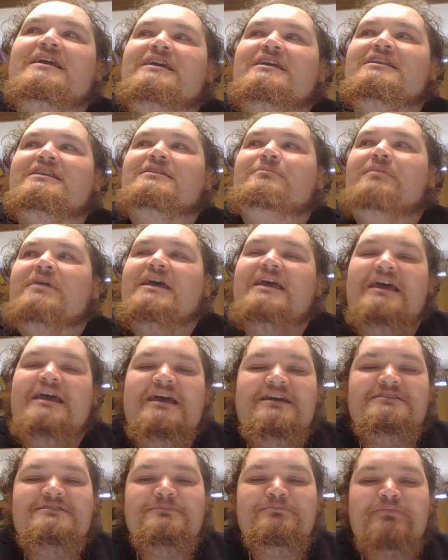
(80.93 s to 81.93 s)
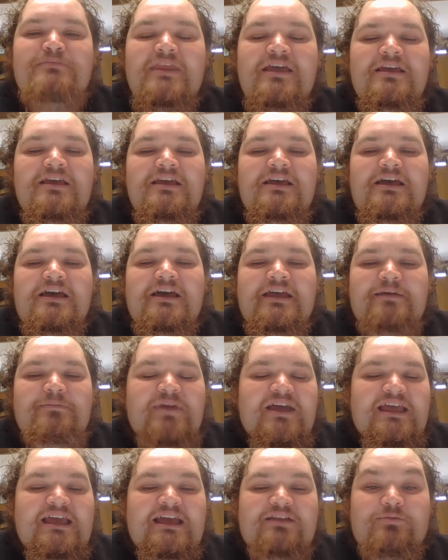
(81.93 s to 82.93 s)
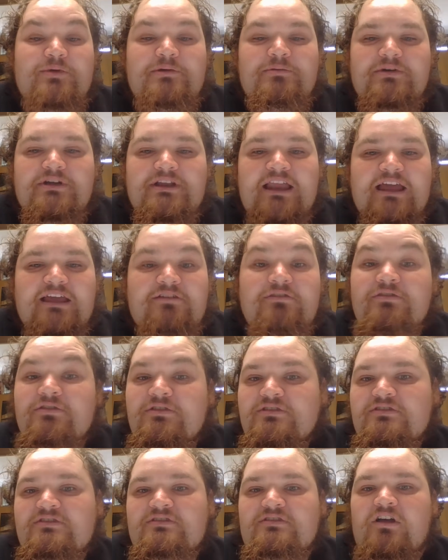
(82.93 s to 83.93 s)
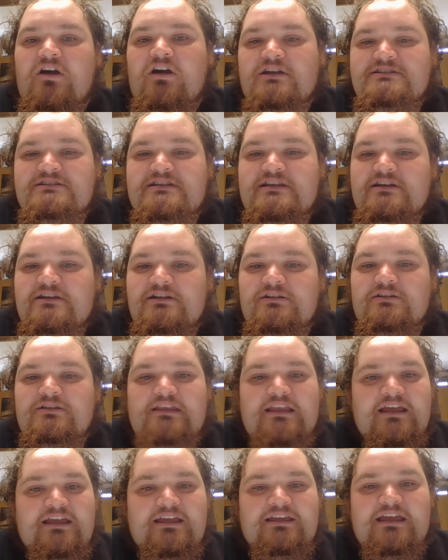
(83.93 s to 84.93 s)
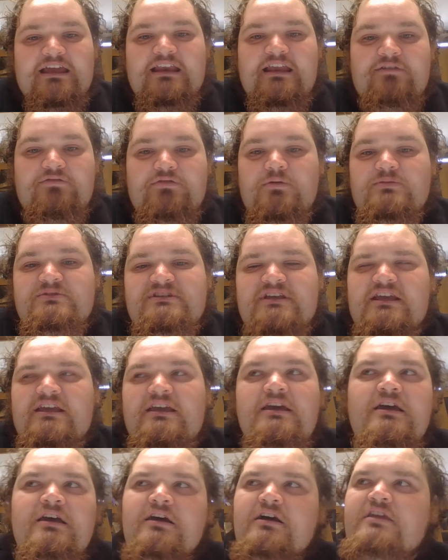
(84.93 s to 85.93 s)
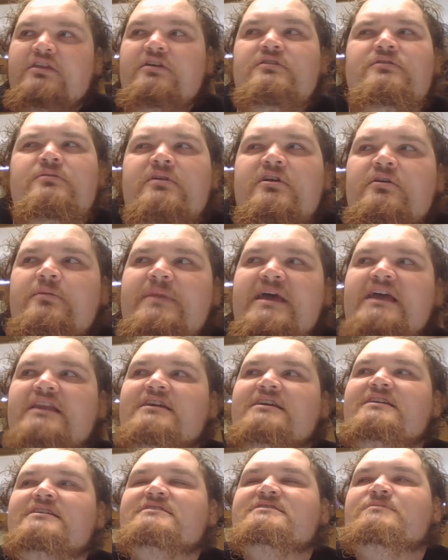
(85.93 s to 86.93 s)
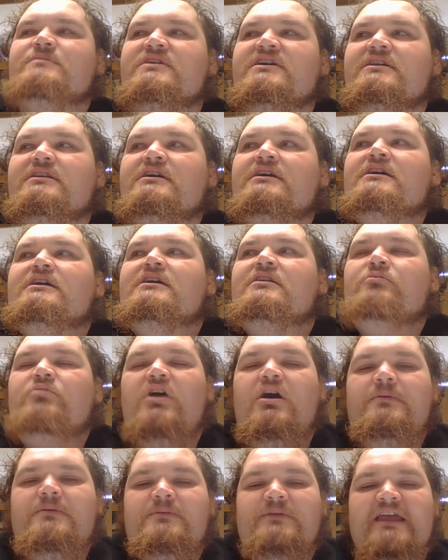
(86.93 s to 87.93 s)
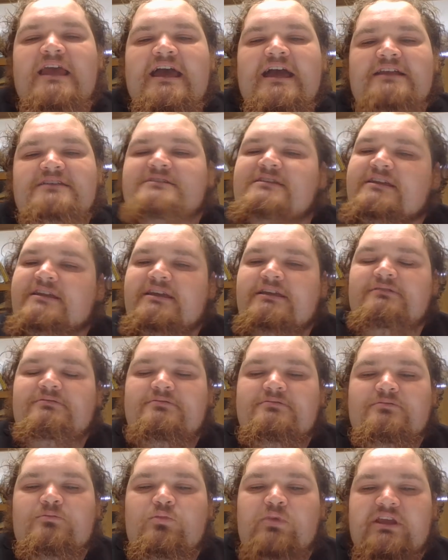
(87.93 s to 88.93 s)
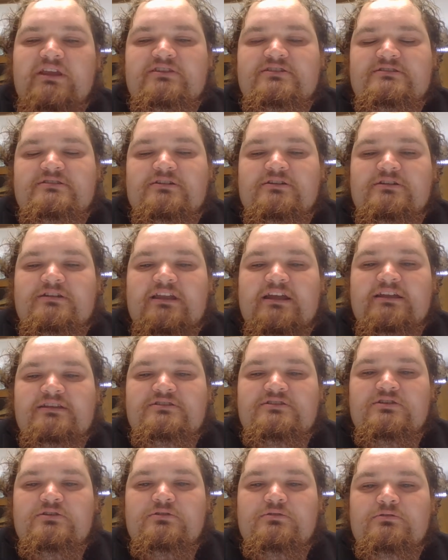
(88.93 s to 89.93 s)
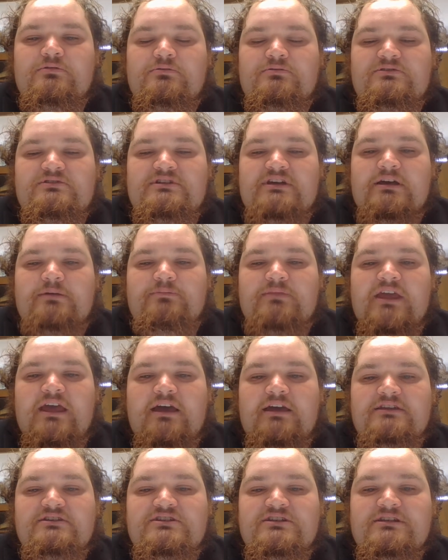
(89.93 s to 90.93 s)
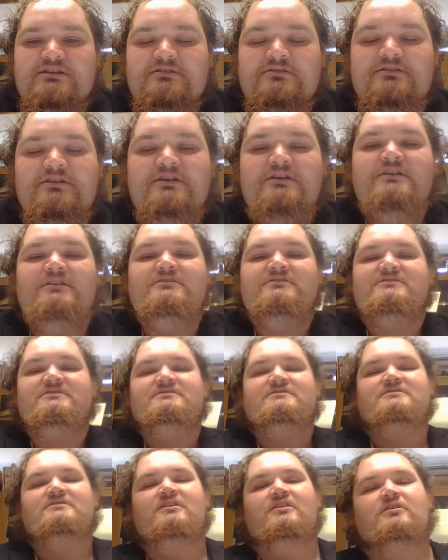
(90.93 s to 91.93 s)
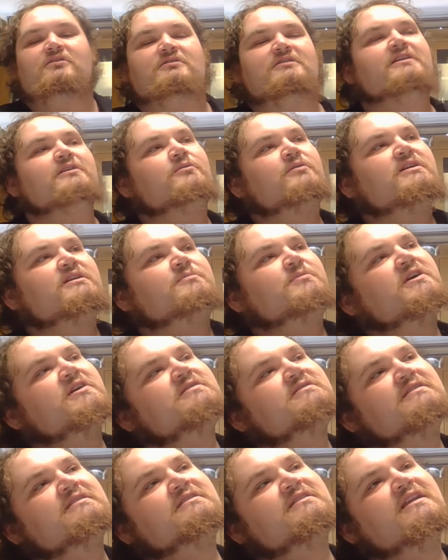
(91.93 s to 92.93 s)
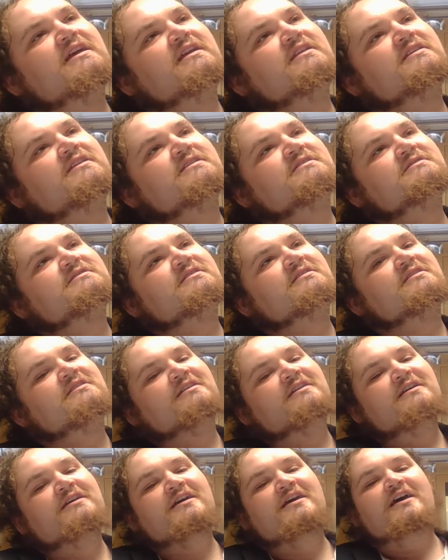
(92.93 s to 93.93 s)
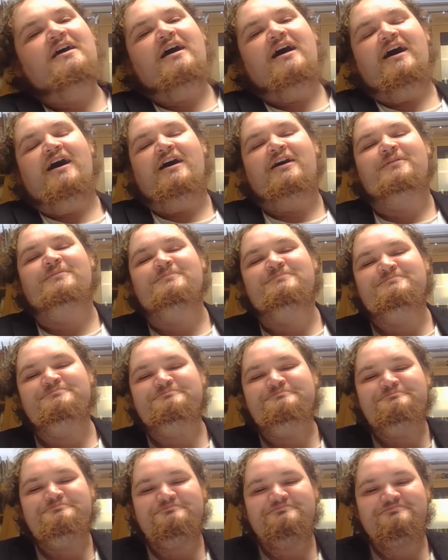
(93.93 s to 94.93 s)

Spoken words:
in my head. In my head, we were like stock still, like, and everyone was like, "Are those real mannequins?" But probably actually, we just looked like two dumb gaijin just holding weird poses like this. Um,